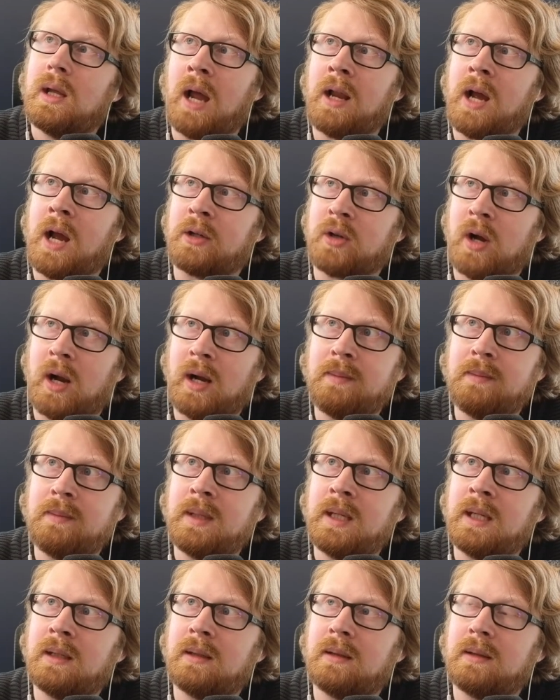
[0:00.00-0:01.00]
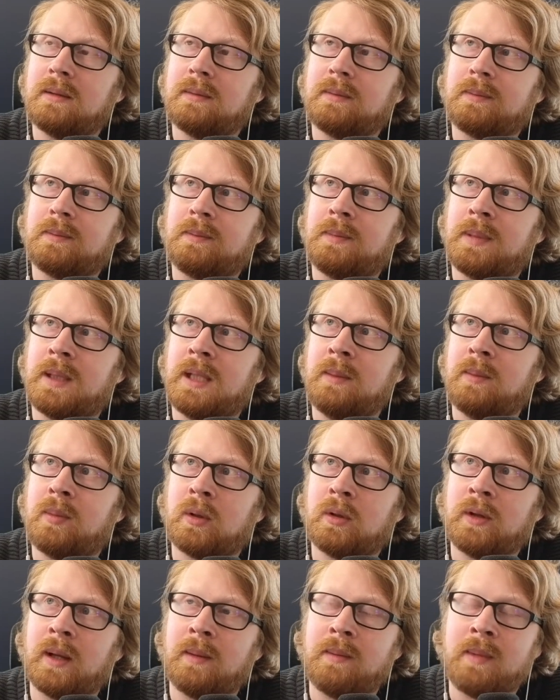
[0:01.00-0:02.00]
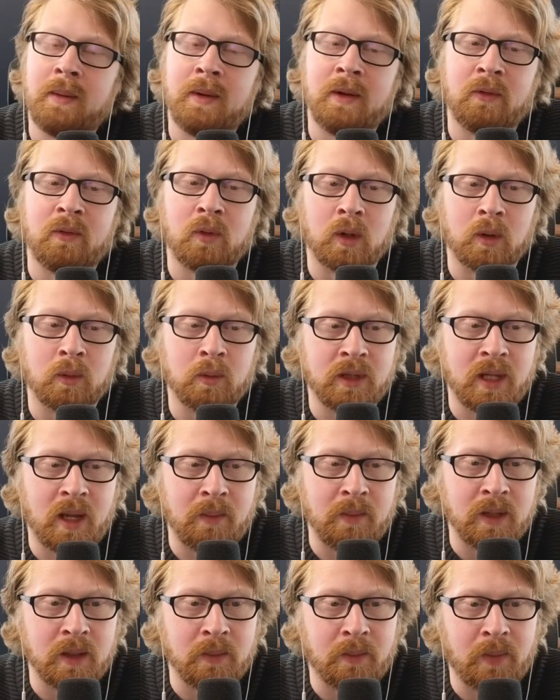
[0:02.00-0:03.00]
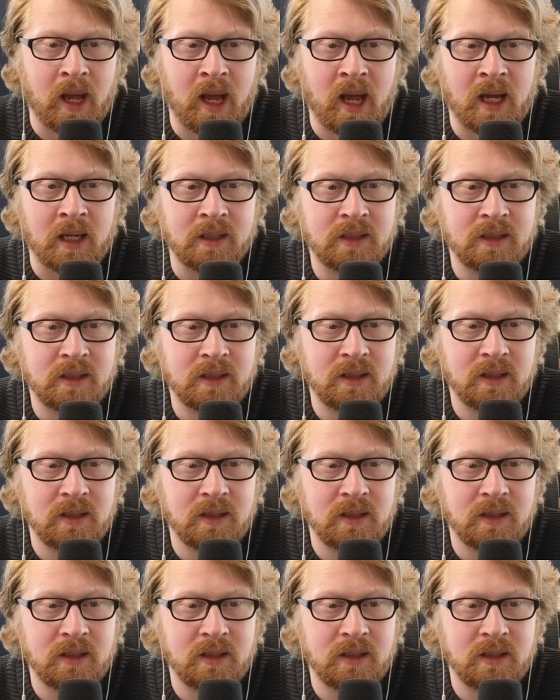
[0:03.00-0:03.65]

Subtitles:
I try to meet people that maybe have worked with them in the past,